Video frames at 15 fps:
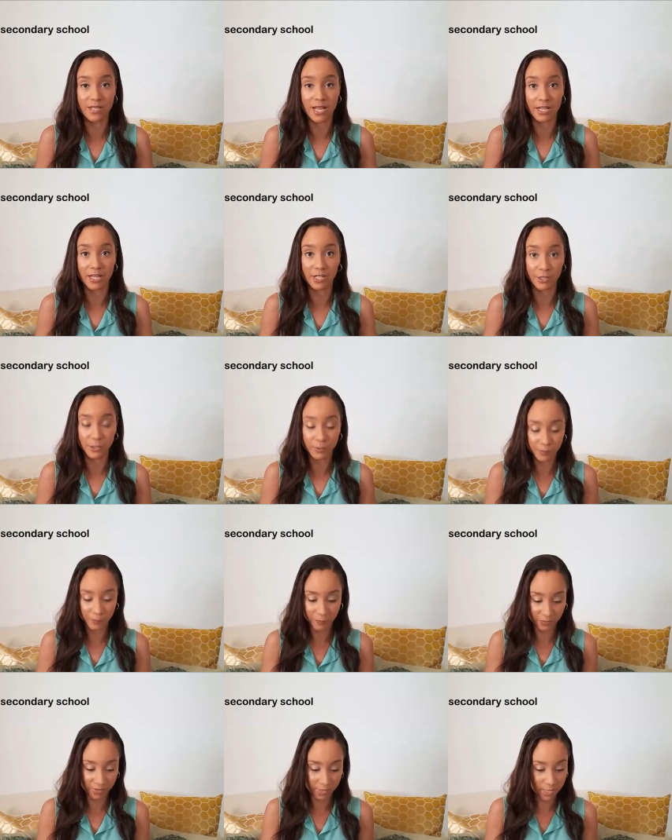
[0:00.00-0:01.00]
that year.
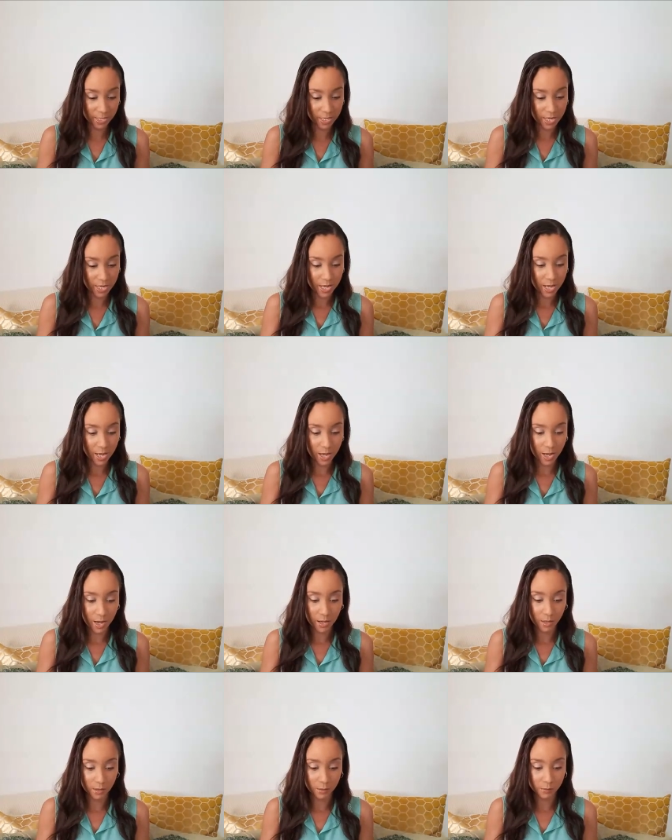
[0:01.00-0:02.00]

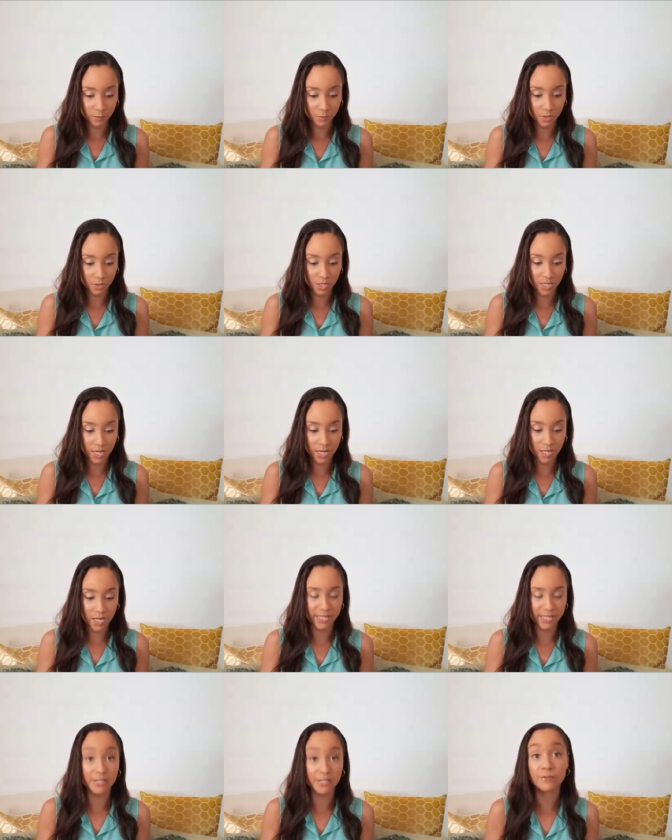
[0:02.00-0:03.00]
Um,
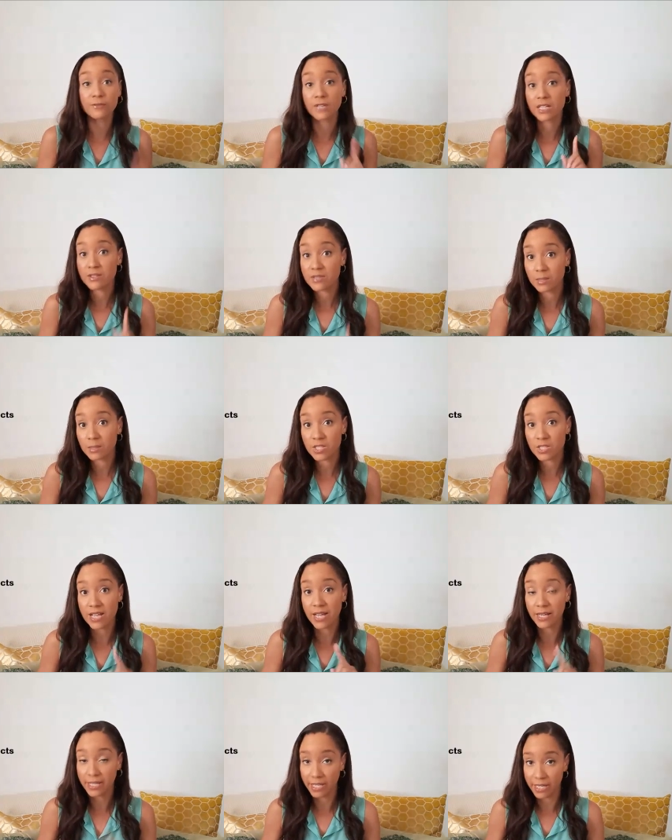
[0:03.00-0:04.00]
I did five subjects
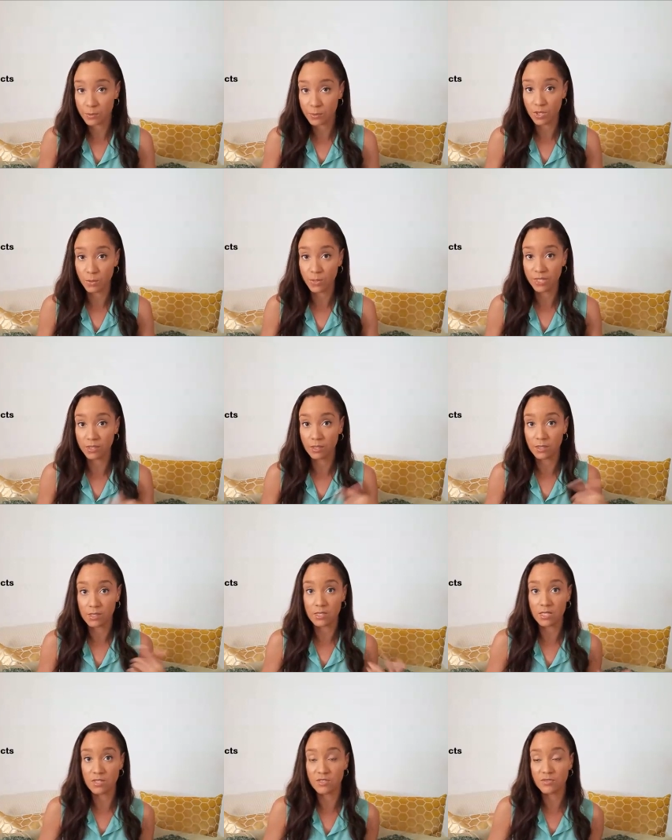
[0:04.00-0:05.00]
at CAPE, so I went on to
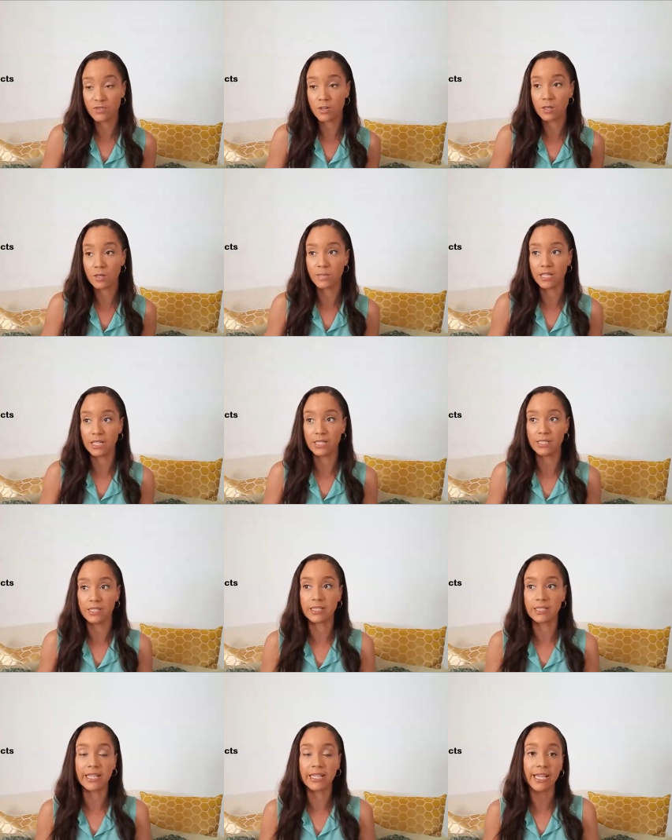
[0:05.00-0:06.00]
sixth form and I
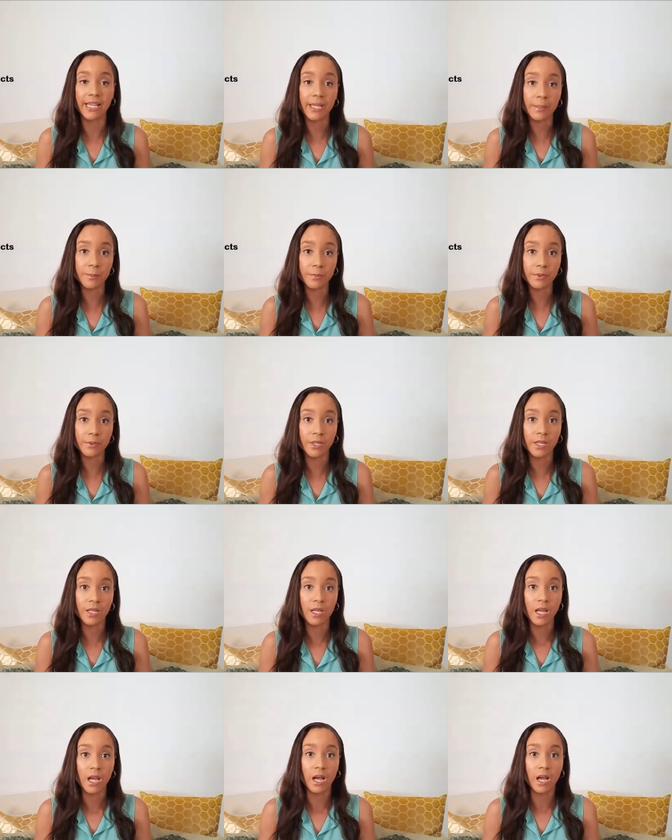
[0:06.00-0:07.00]
did CAPE.
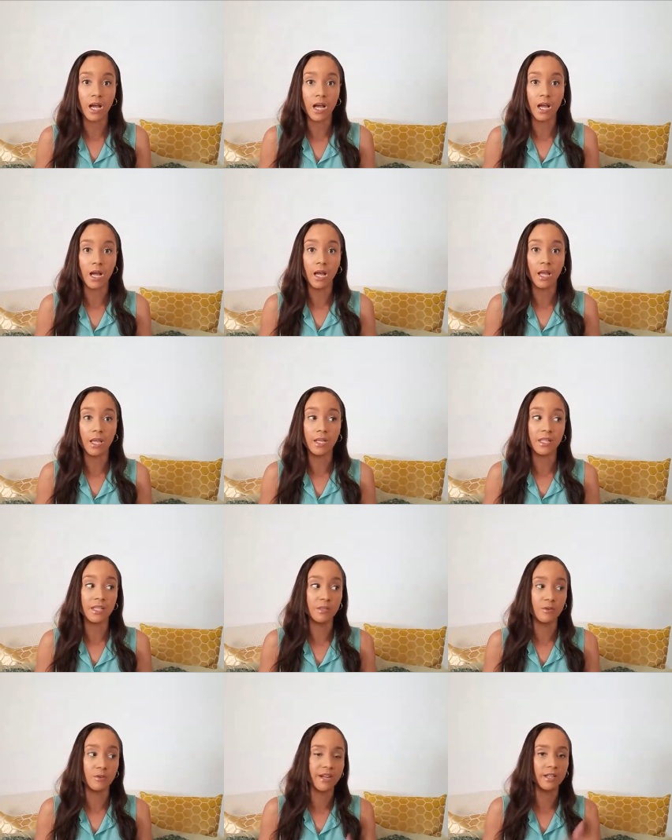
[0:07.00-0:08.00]
I did
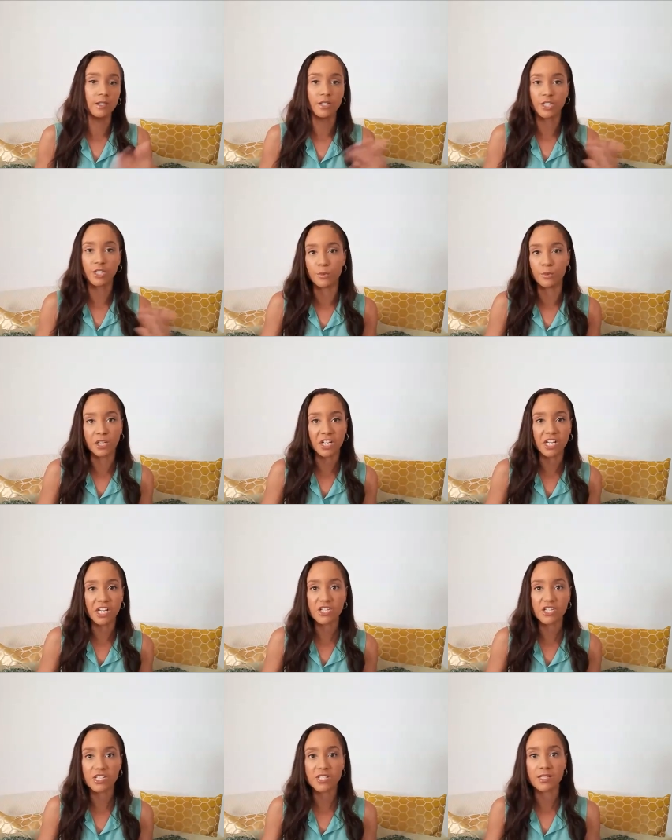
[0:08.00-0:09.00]
the regular
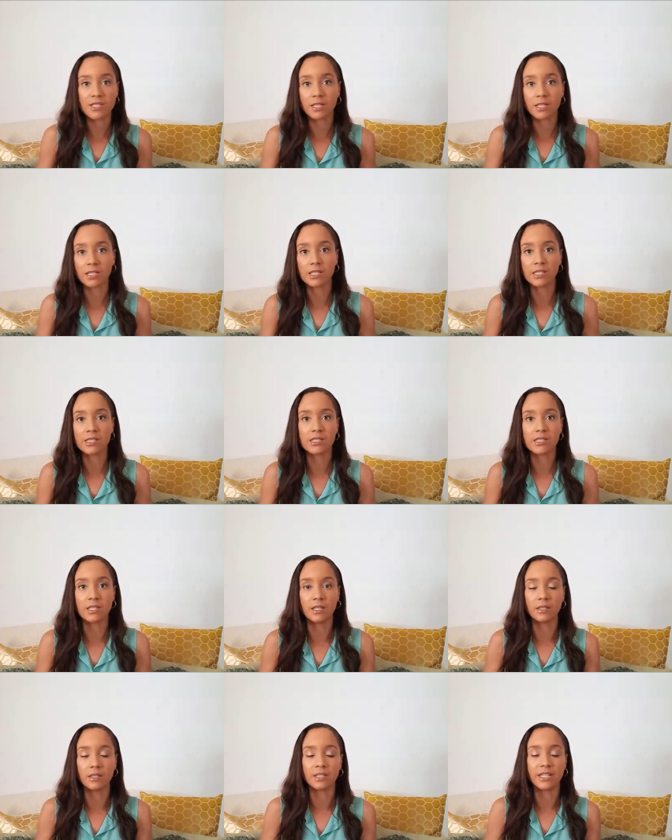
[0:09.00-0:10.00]
communication studies
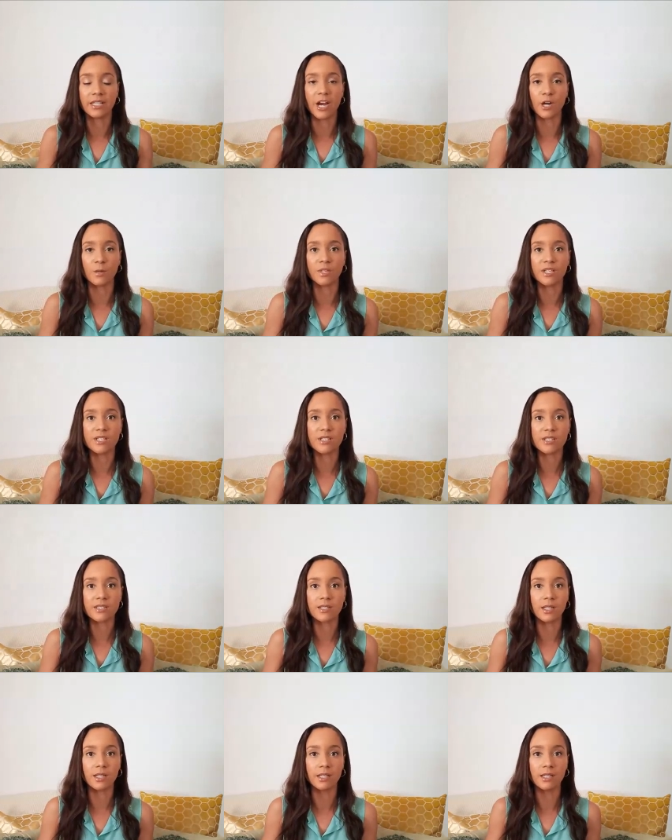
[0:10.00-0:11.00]
and Caribbean
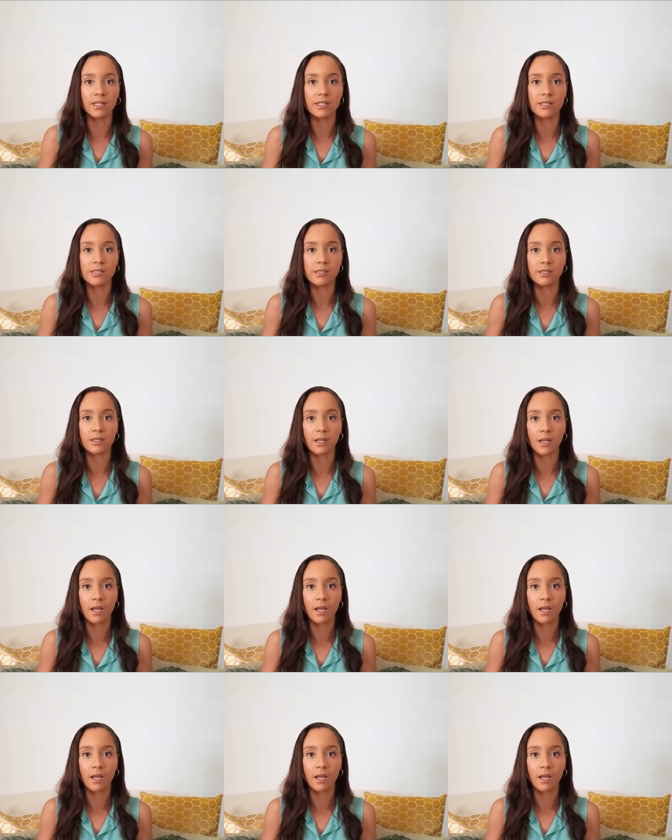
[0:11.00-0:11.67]
studies.